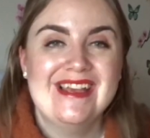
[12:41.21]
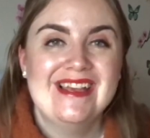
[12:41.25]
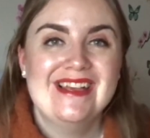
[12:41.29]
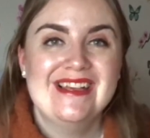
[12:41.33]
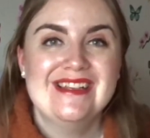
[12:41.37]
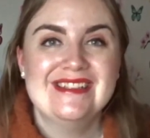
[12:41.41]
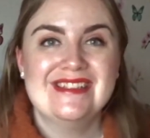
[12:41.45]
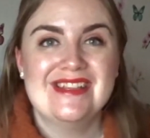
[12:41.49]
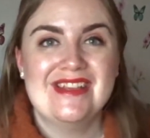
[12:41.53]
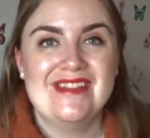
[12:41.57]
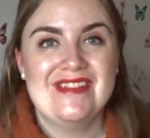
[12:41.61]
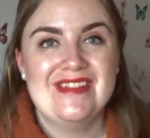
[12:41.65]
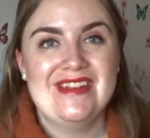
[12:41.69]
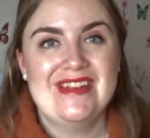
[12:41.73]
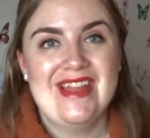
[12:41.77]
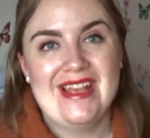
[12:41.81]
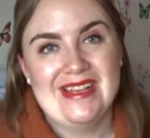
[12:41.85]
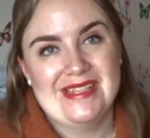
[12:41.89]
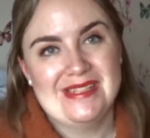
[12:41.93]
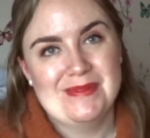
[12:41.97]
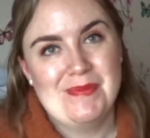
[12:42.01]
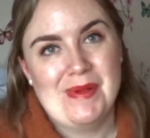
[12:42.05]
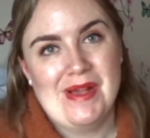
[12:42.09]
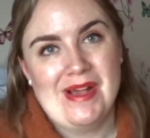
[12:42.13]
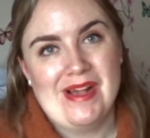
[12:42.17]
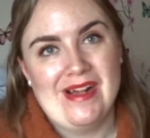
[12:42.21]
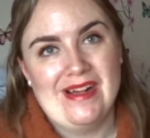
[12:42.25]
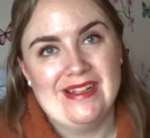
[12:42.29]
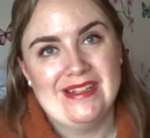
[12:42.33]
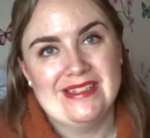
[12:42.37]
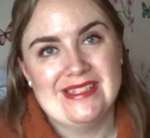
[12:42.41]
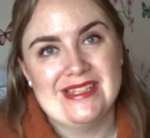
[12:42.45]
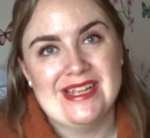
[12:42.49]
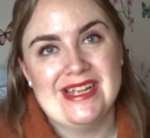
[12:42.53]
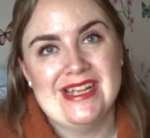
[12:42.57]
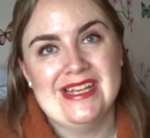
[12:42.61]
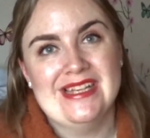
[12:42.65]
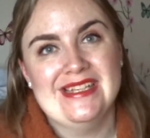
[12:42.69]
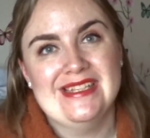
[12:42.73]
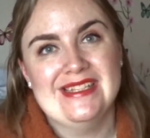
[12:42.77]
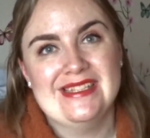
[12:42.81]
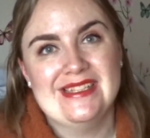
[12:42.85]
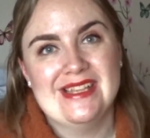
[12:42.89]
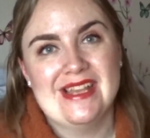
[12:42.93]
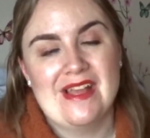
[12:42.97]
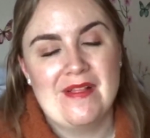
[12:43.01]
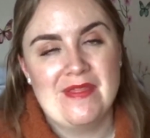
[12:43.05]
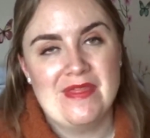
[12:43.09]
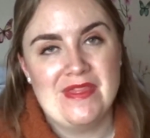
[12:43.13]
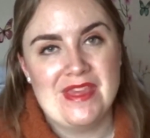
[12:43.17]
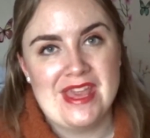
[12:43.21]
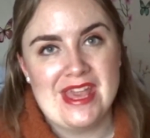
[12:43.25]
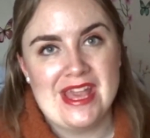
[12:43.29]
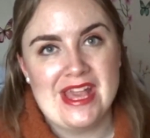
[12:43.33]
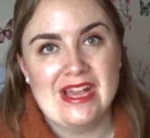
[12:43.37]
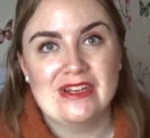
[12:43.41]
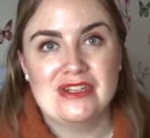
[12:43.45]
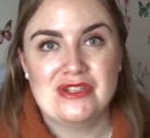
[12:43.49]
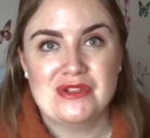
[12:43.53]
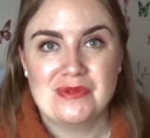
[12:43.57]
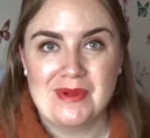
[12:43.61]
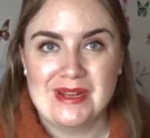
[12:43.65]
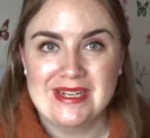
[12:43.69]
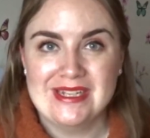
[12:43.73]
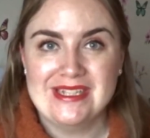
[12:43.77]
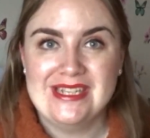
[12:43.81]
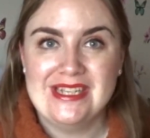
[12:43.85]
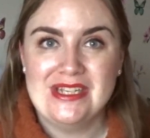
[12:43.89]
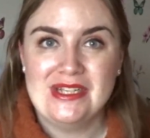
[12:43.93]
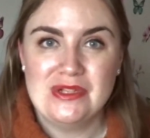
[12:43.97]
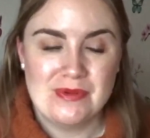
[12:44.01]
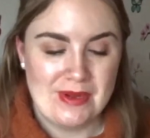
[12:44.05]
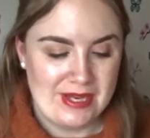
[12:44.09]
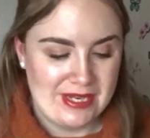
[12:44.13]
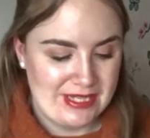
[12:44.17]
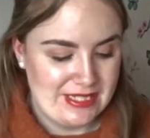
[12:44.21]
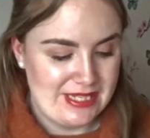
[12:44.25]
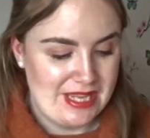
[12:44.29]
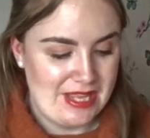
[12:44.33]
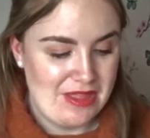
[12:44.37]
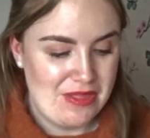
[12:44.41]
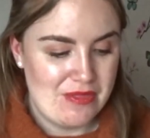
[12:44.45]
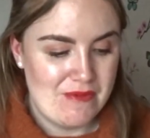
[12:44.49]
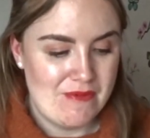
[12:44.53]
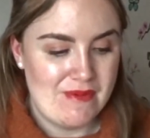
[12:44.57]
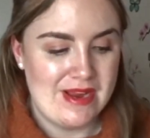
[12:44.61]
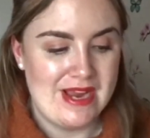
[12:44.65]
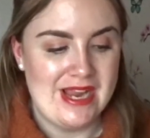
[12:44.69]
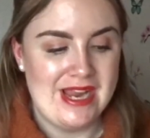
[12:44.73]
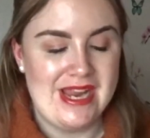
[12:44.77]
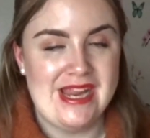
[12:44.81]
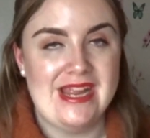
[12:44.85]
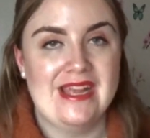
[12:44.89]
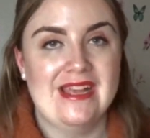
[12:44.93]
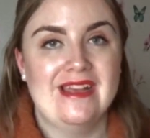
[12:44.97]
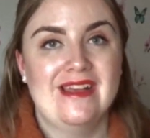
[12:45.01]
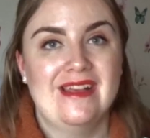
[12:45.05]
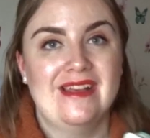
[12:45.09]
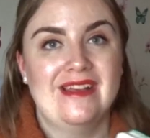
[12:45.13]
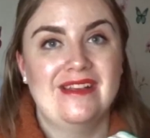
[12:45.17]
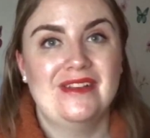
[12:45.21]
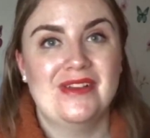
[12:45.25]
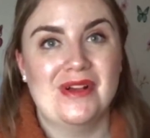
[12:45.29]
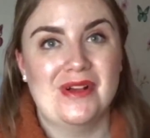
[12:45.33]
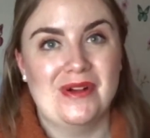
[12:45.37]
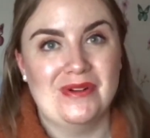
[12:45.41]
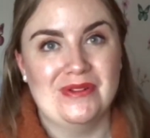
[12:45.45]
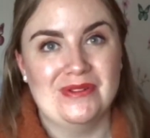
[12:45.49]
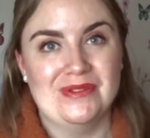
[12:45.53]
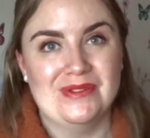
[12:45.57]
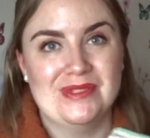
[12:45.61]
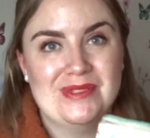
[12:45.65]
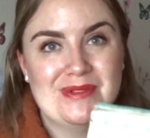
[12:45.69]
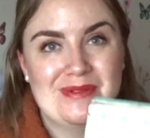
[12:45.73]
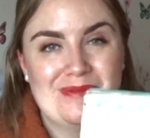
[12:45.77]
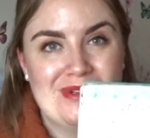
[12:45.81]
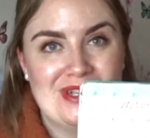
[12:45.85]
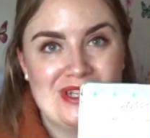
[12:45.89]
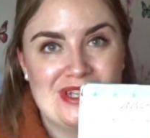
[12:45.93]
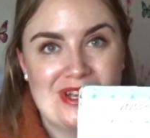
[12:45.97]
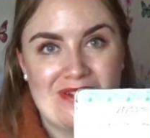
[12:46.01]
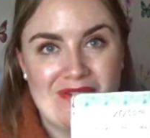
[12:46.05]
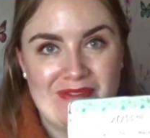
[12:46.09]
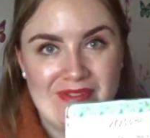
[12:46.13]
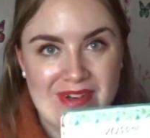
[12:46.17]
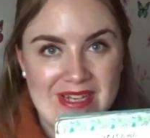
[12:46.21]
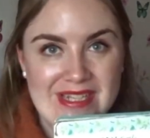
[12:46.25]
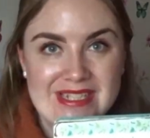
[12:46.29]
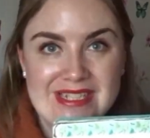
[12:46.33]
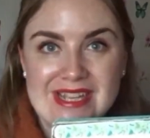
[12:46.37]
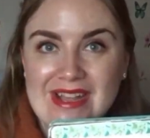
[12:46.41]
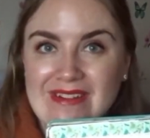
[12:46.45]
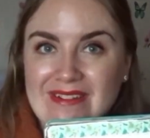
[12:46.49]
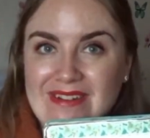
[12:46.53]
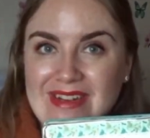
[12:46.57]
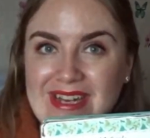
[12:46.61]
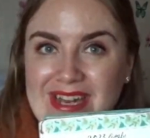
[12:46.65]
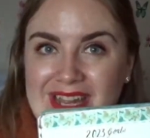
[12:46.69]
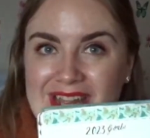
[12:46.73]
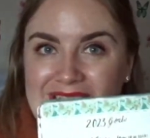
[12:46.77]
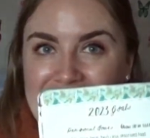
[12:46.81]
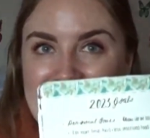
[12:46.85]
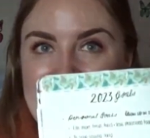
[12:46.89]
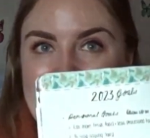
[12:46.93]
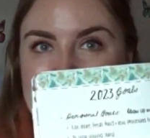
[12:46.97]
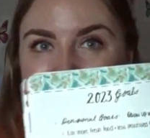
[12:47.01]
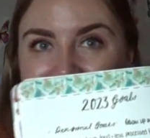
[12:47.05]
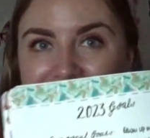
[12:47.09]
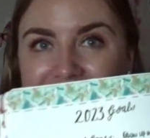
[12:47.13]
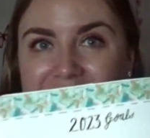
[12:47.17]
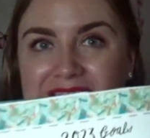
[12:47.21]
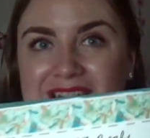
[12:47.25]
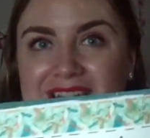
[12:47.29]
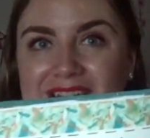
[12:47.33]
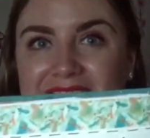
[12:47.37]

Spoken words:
So the next part is the 2023 goals, which I've written down in here.